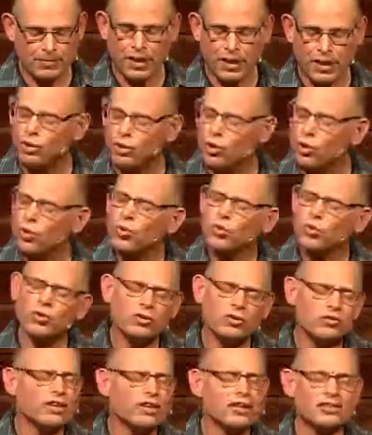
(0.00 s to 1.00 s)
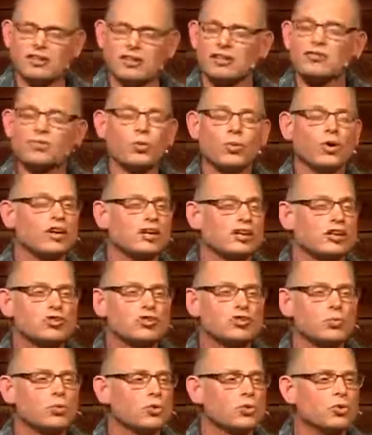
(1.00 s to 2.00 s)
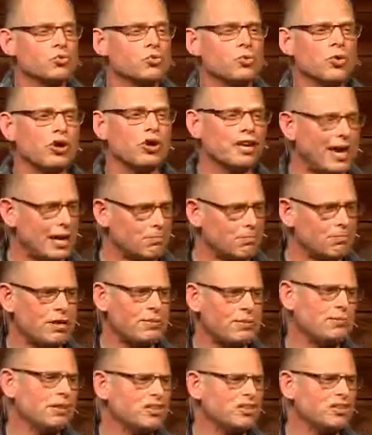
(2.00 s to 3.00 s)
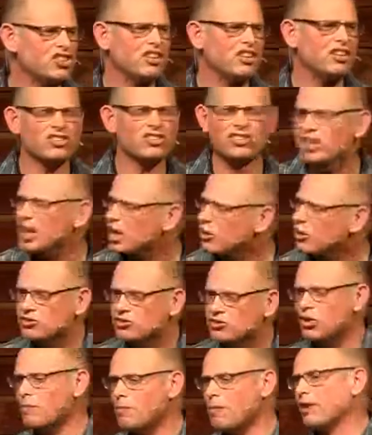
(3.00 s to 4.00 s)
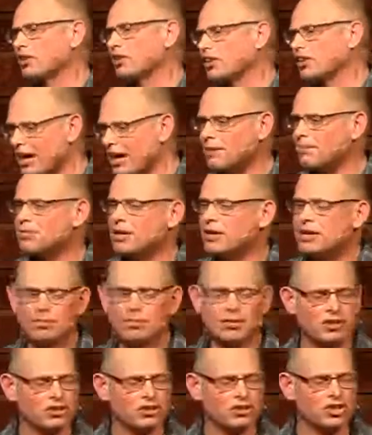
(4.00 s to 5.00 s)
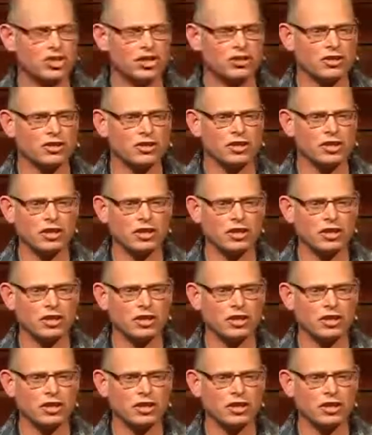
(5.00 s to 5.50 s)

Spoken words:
And all of this is working towards what? Getting people in church? No, it's not about getting people in church.